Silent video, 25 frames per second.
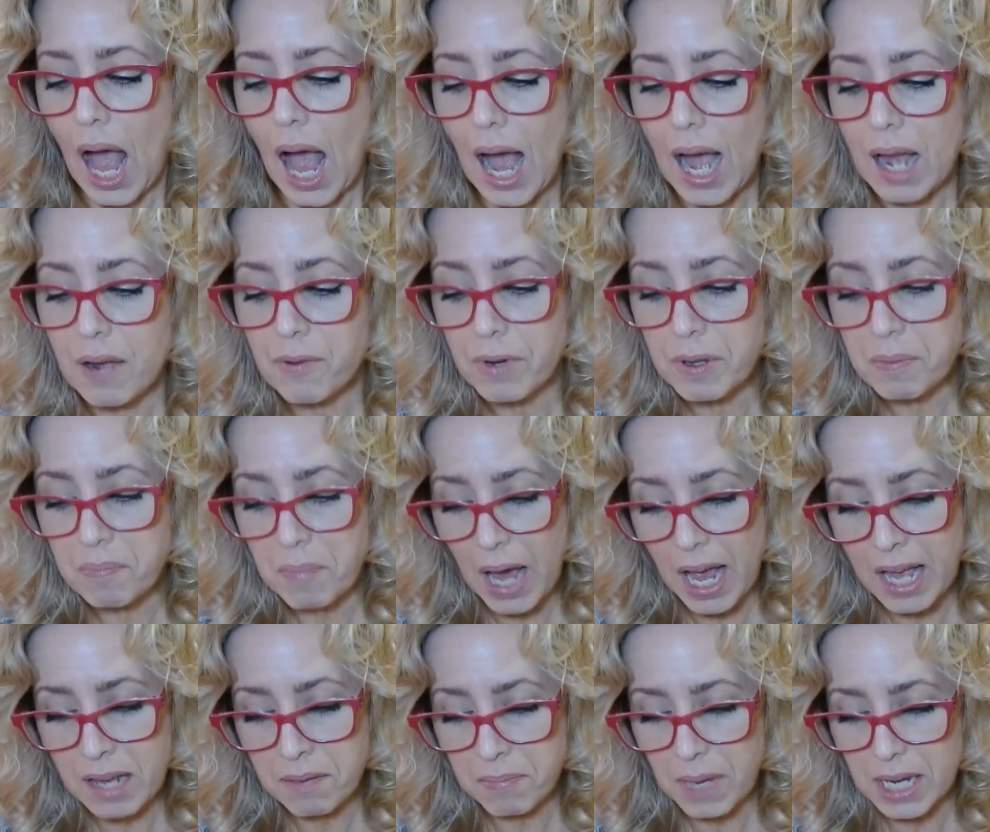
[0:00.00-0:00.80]
I
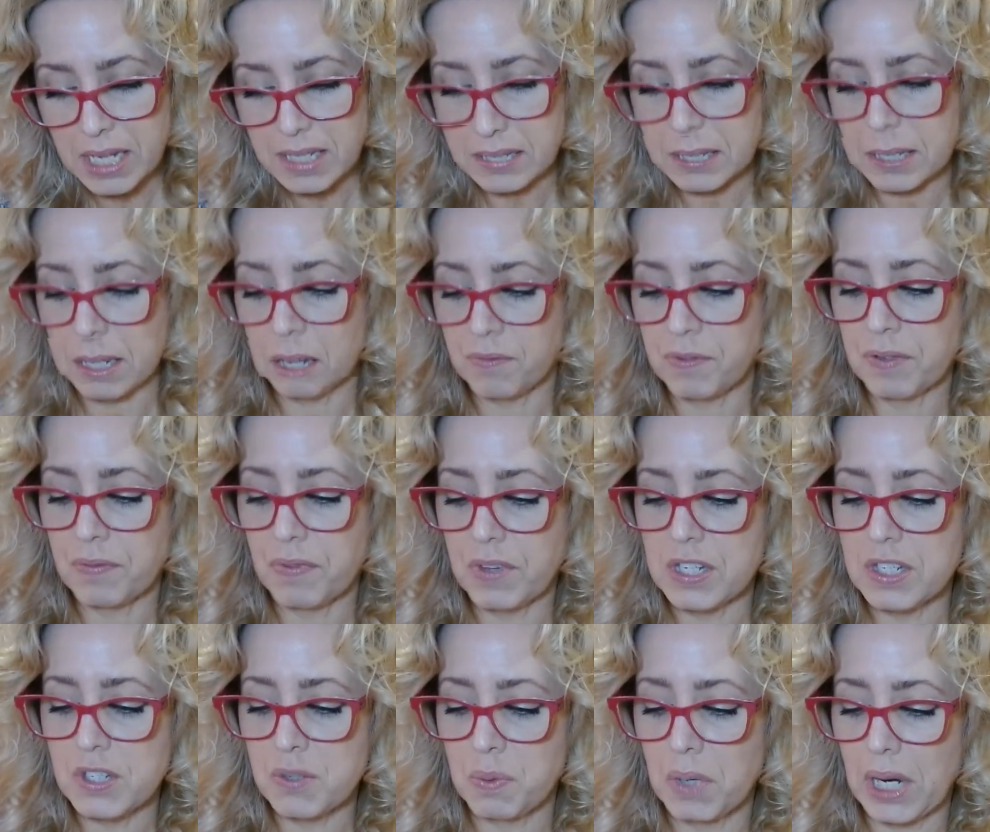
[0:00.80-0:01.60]
remind myself of
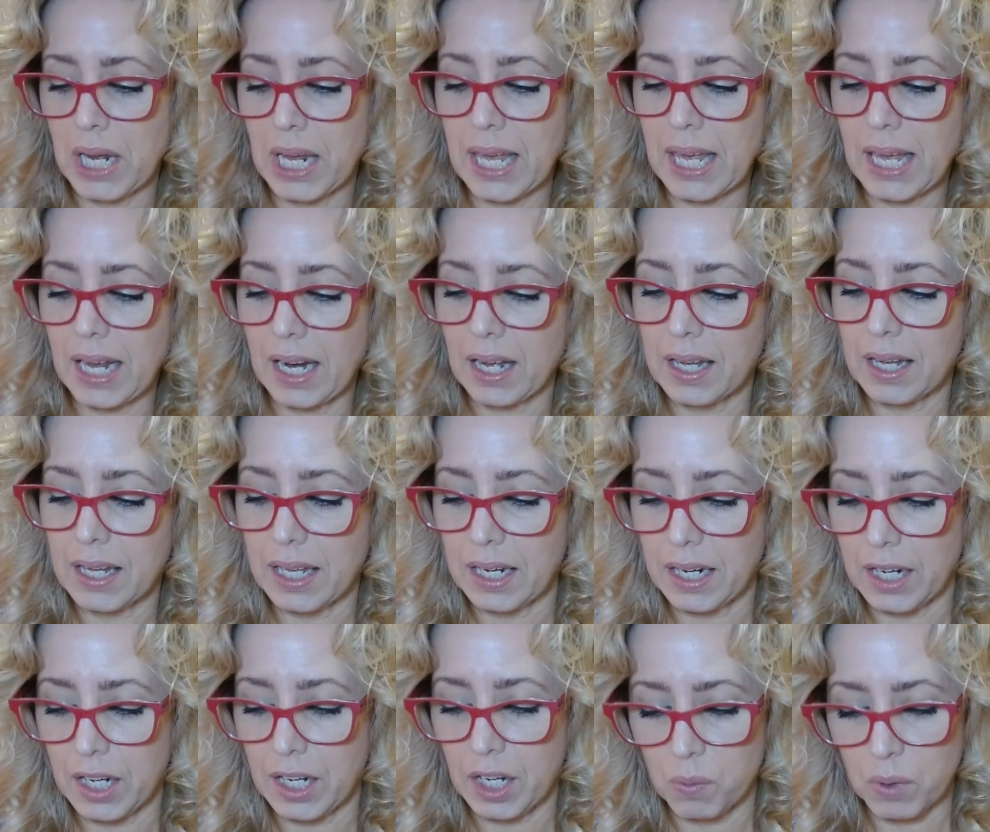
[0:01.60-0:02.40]
this when I cannot
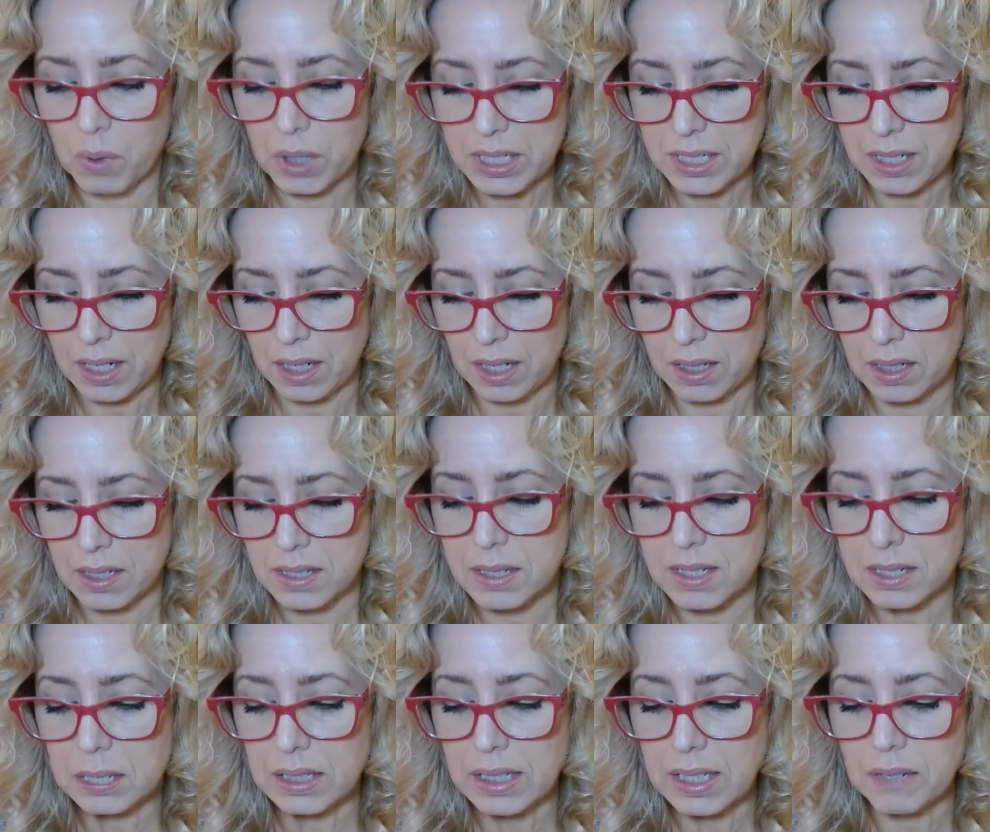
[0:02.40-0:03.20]
get any work done,
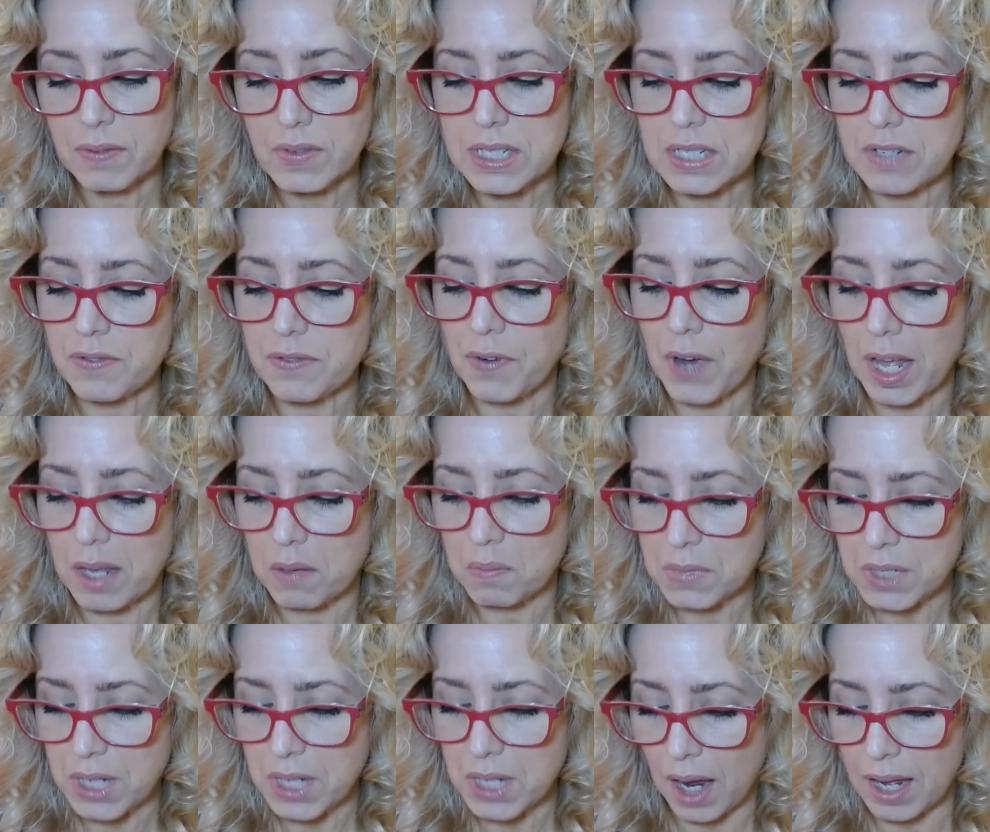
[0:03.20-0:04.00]
to live as if I
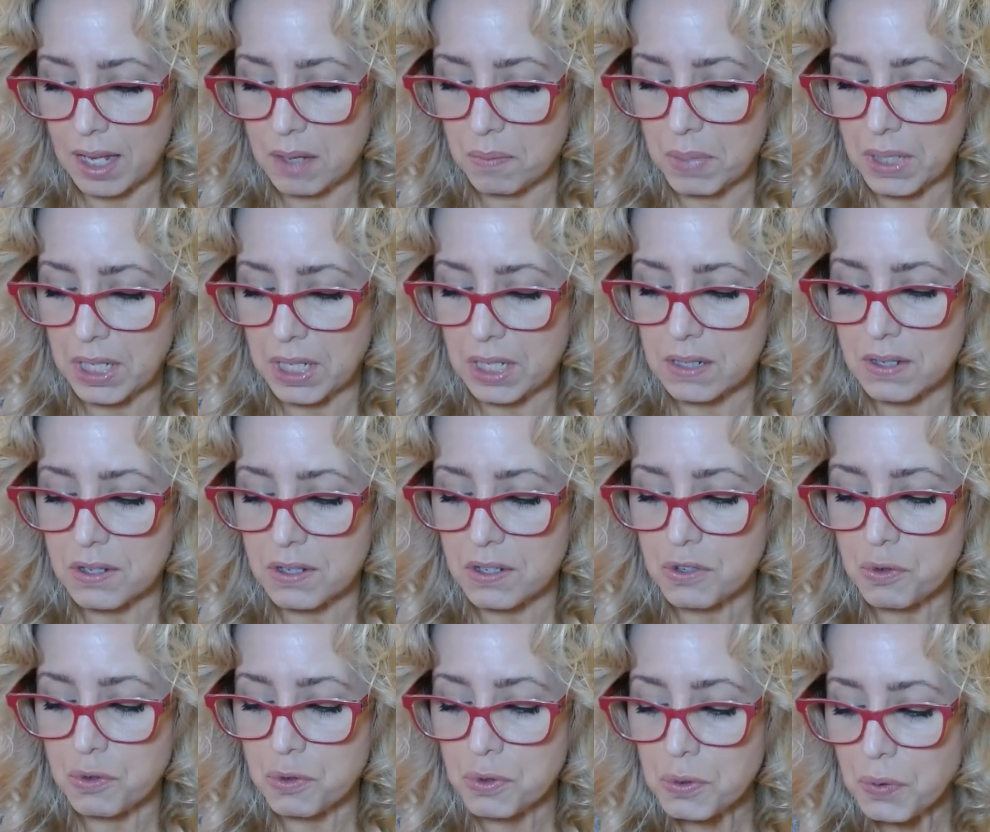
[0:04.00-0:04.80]
am dying, because
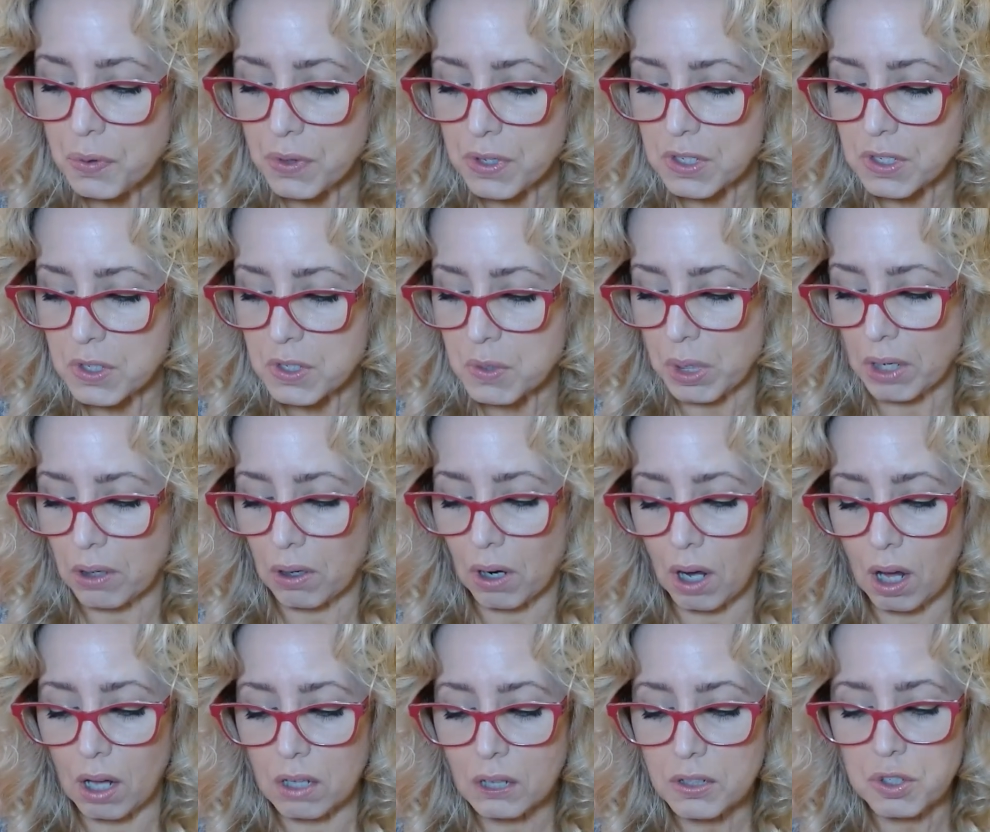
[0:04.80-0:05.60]
the truth is we are
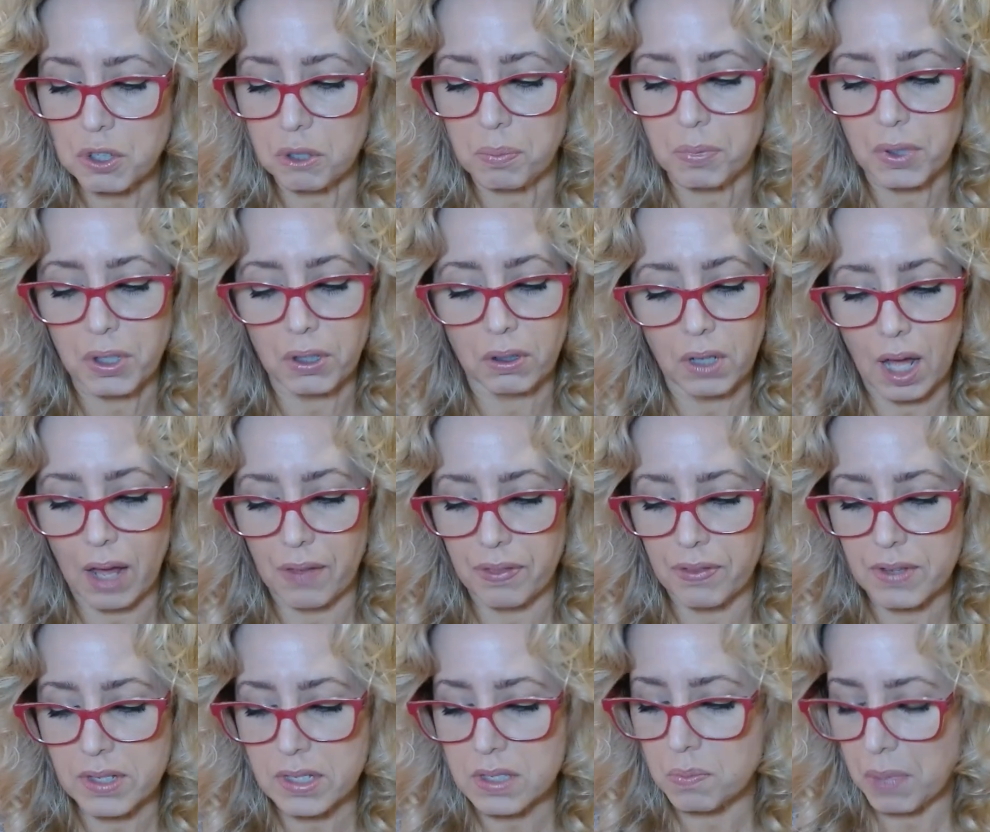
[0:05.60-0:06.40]
all terminal
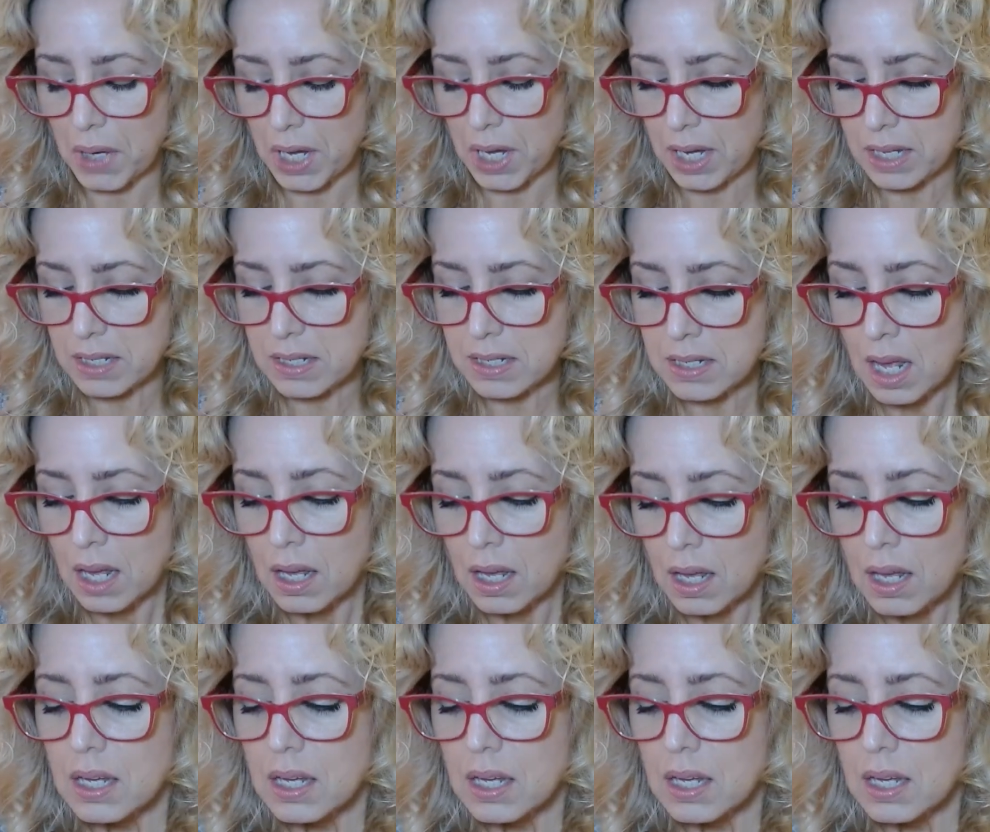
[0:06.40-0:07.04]
on this bus.